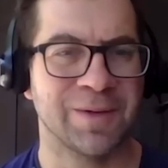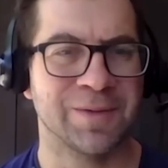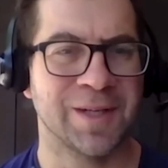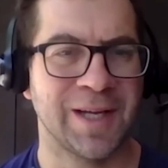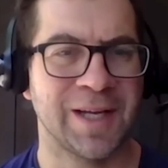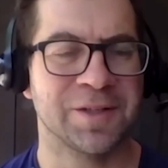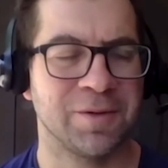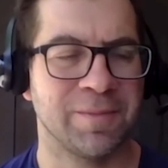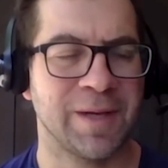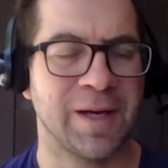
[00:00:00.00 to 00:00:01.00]
was going to ask
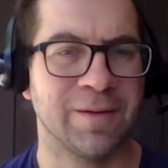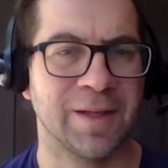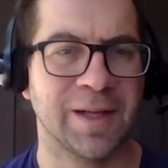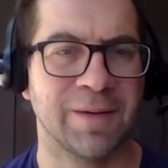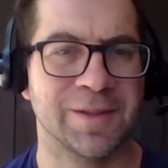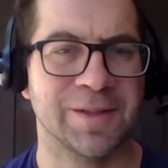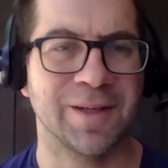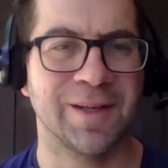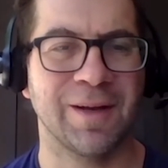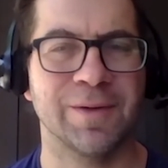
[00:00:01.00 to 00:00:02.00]
you about. Like
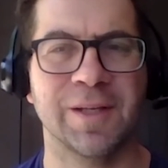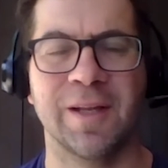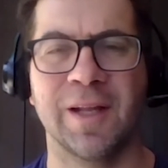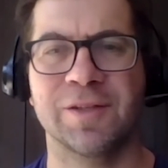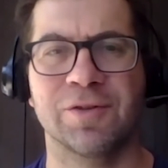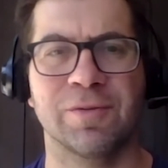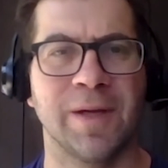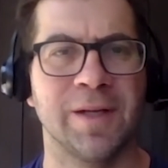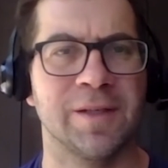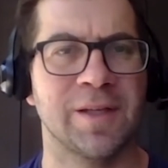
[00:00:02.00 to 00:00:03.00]
and that's a
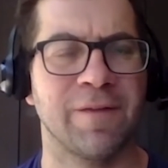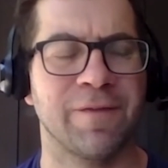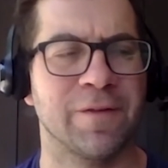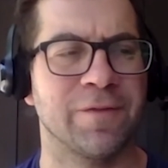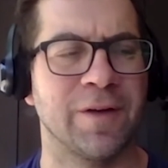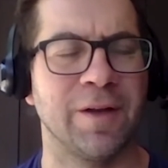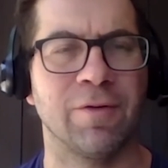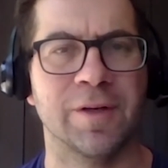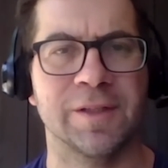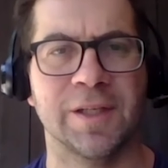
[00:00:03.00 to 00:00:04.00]
tremendous effort for any
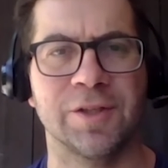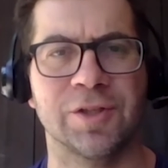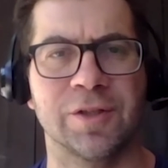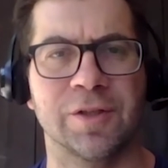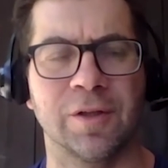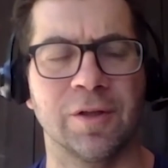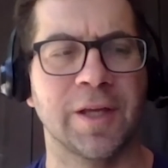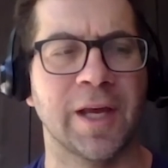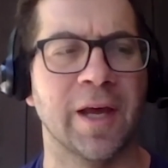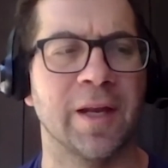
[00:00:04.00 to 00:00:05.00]
organization to
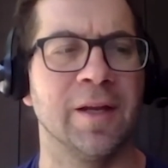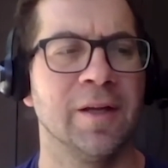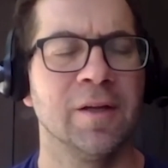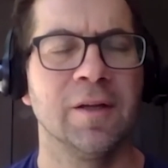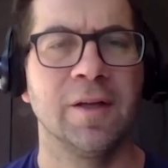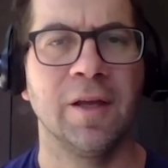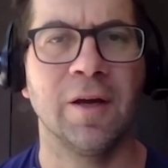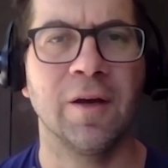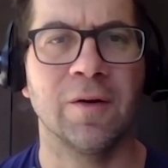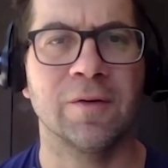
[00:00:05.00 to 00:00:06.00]
look at,
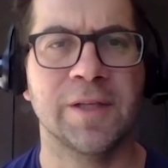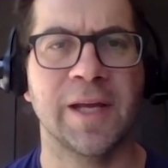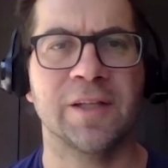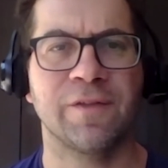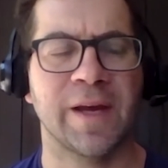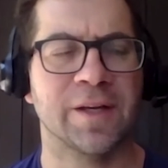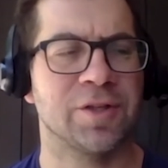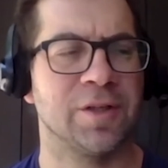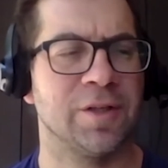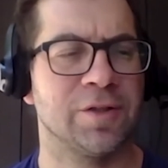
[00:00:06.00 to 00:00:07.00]

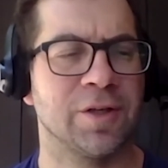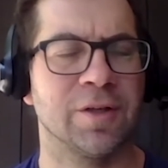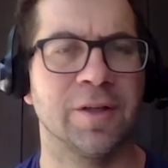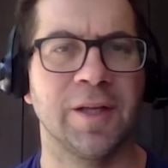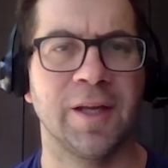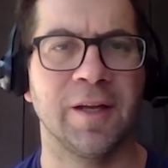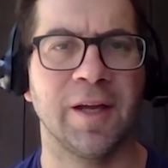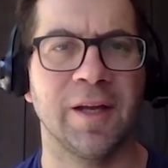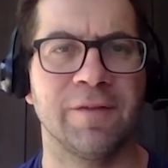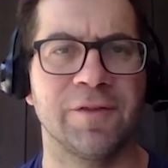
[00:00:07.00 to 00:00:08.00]
satisfaction internally,
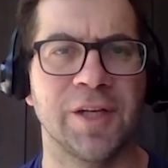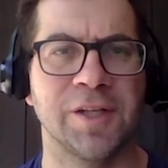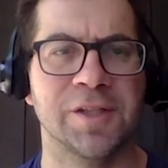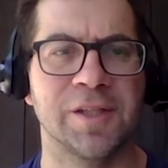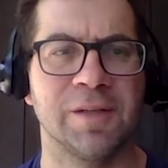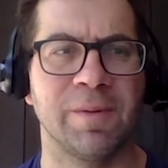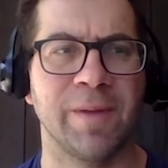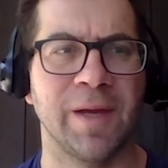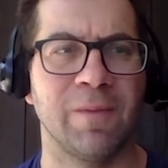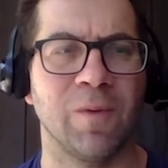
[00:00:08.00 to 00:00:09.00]
and if changes need to be
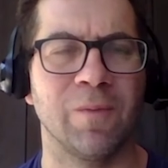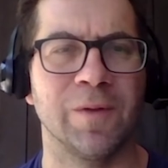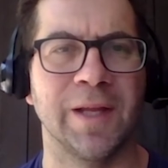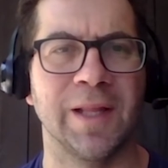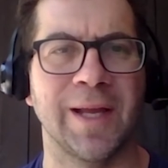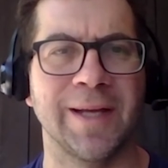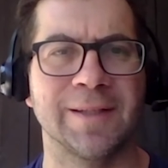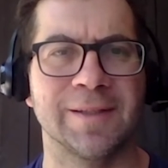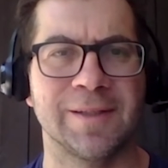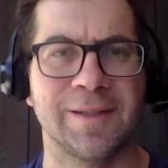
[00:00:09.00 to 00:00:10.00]
made, what would they like
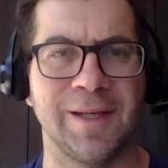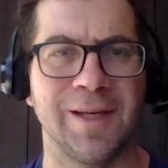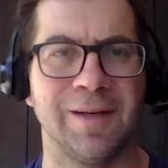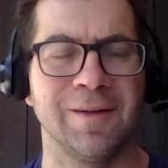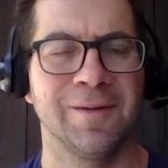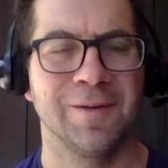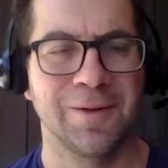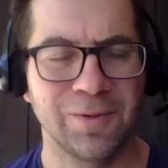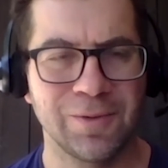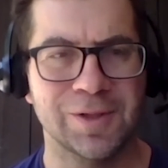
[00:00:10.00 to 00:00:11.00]
to see, and
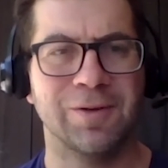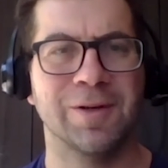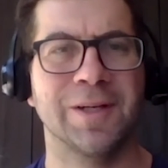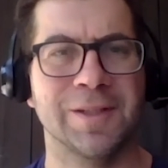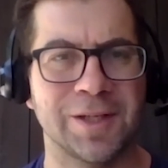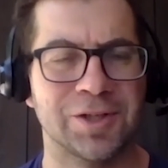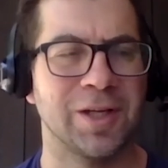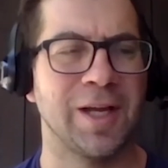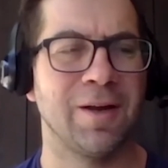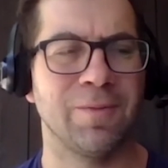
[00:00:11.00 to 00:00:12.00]
who is our
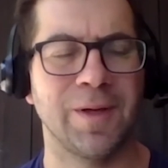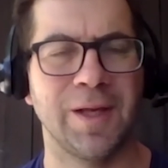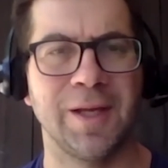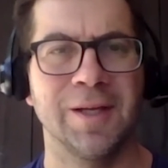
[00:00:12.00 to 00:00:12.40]
organization, and how do we